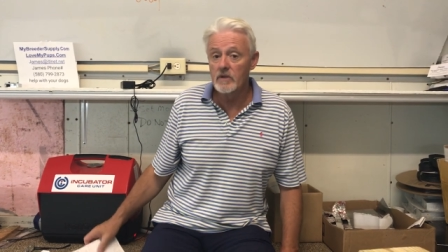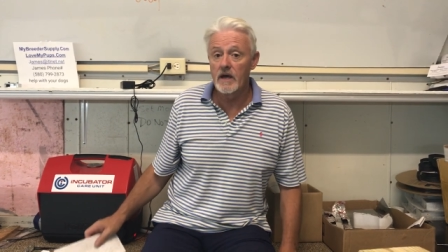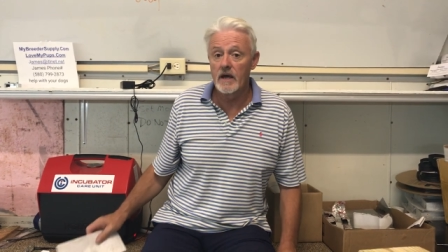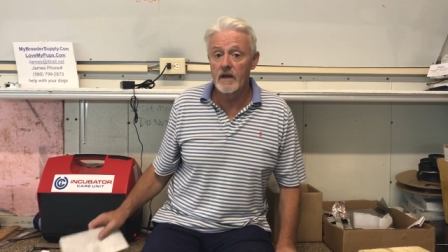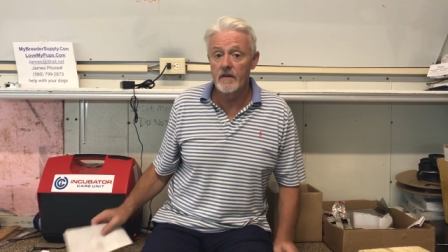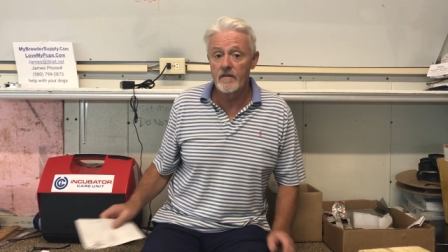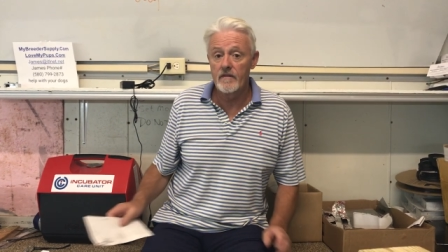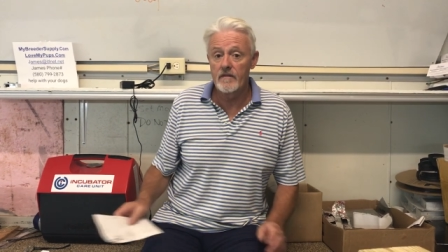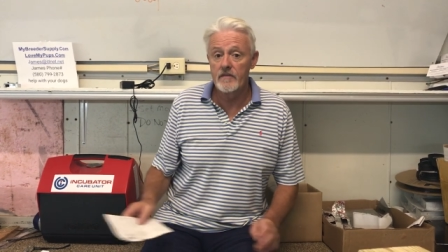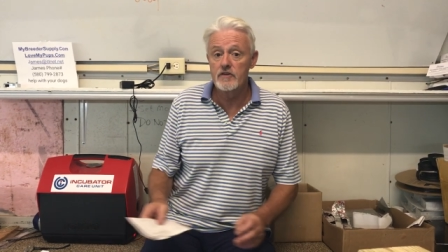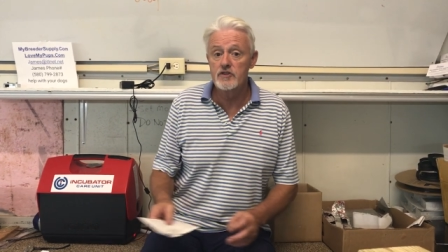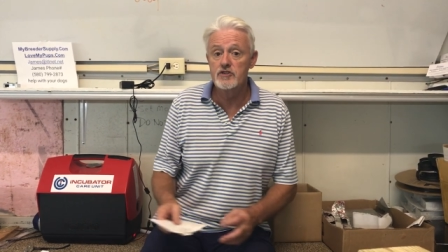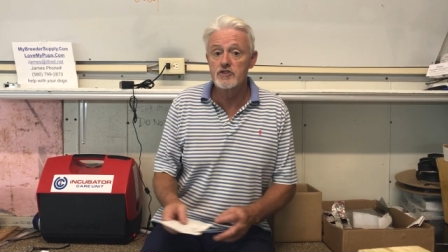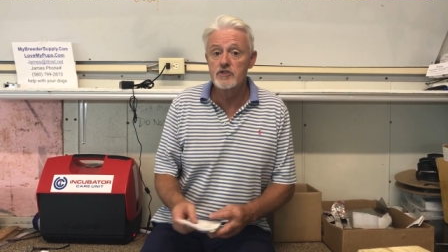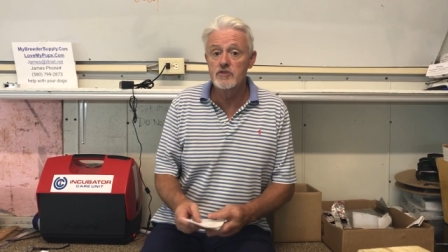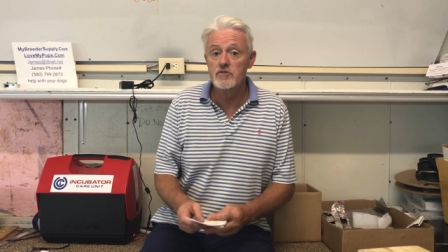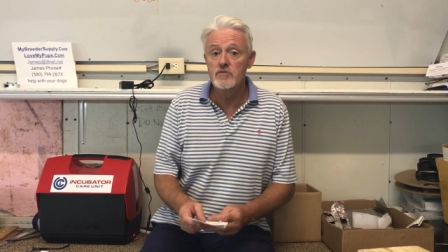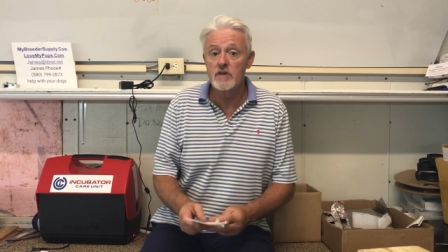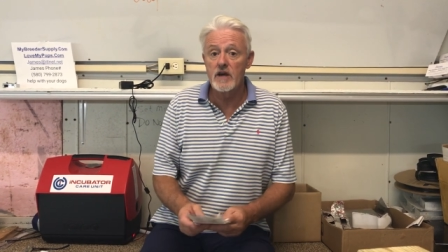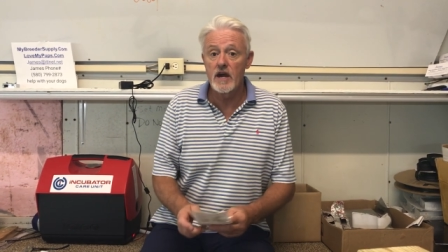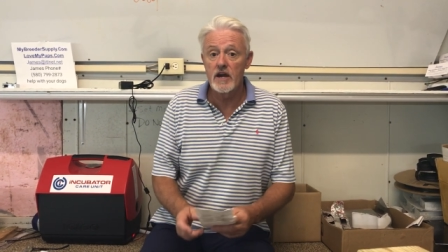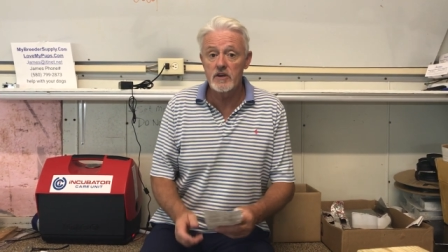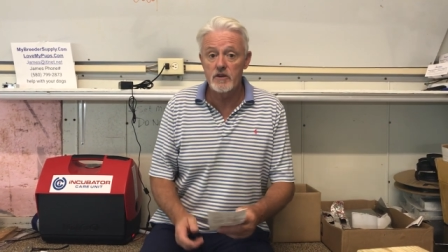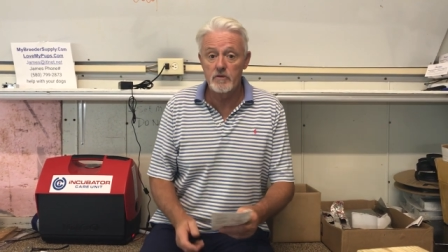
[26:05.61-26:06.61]
and if you do
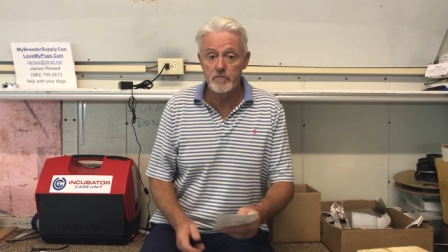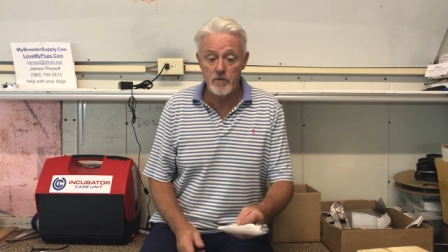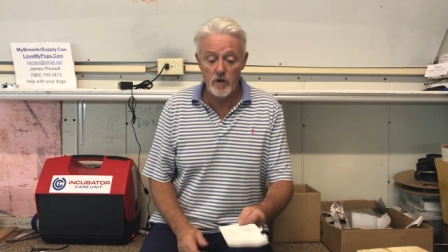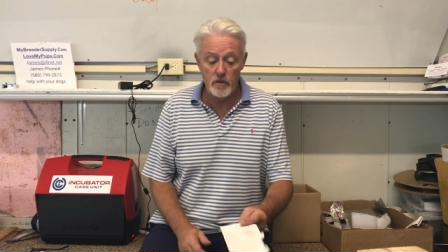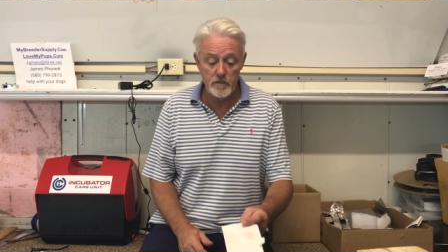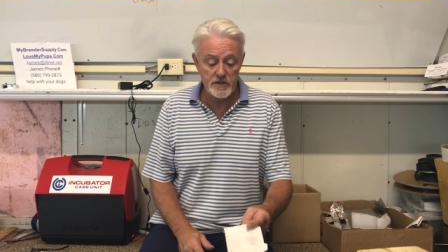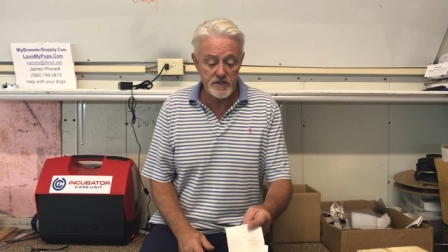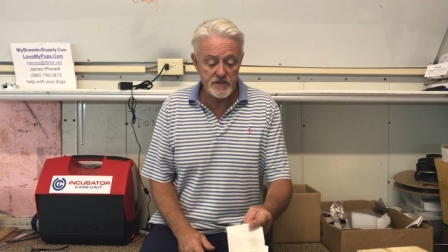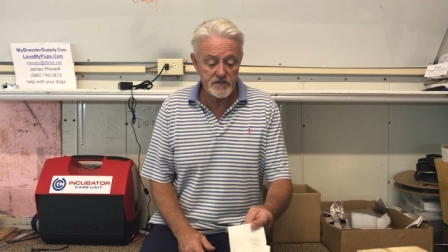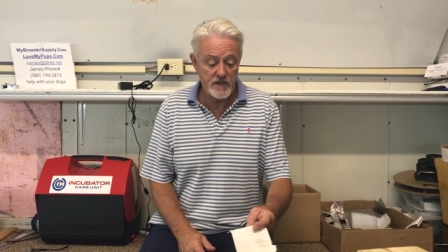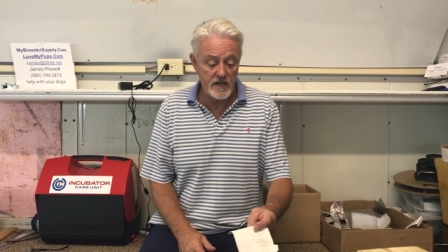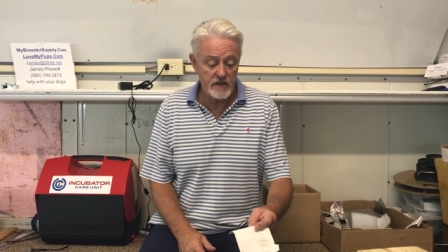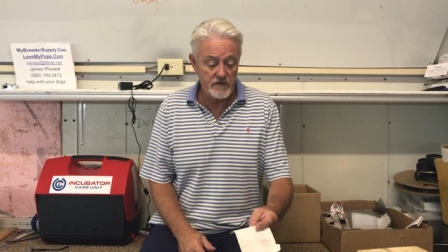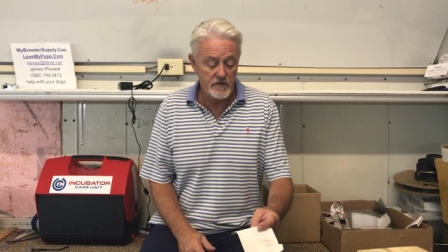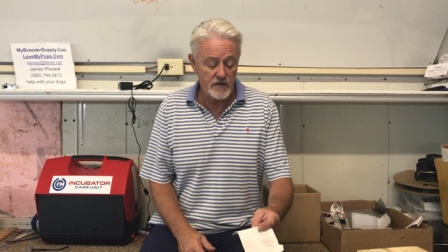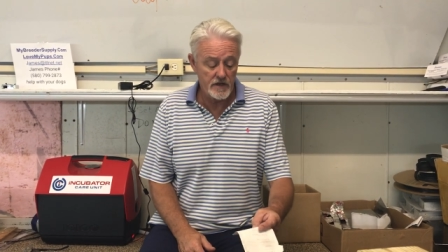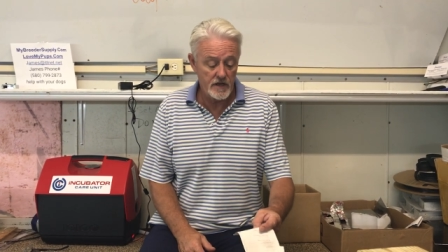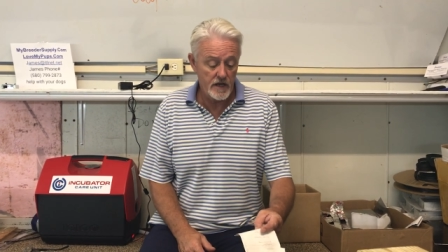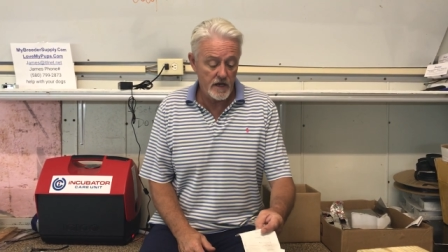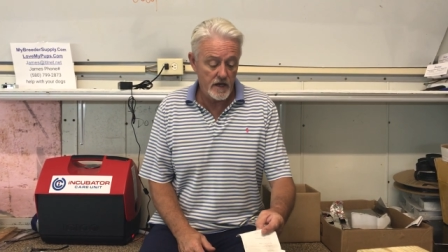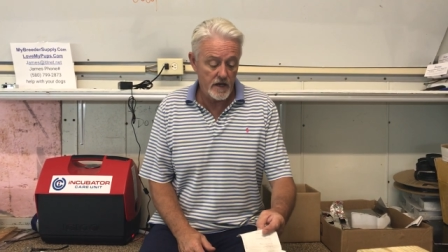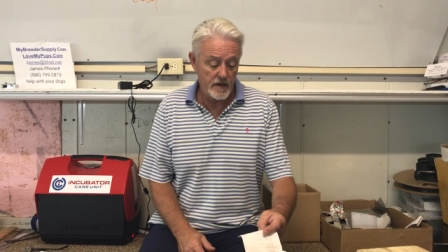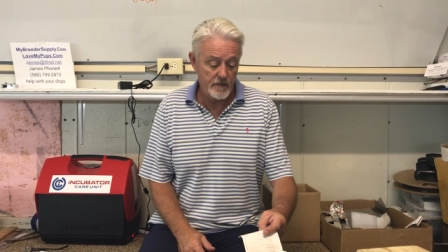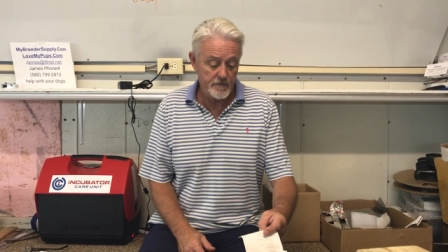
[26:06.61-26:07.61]
that, you'll probably save the
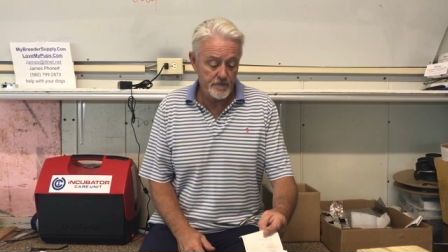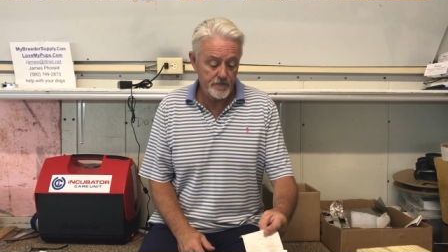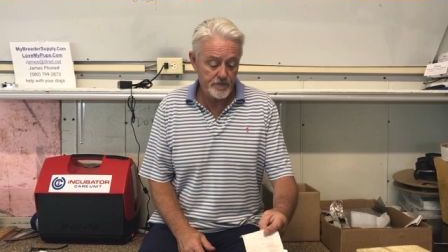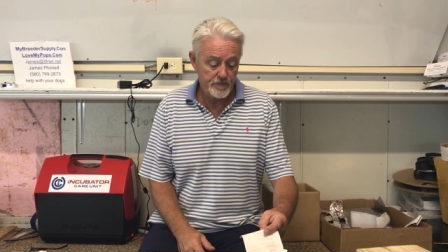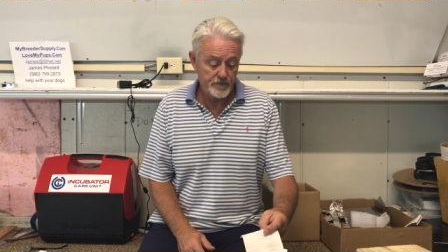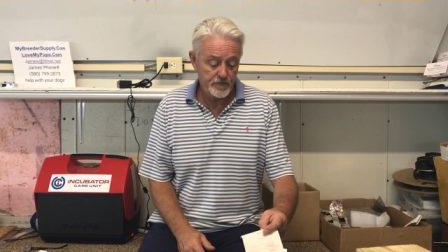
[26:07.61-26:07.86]
day.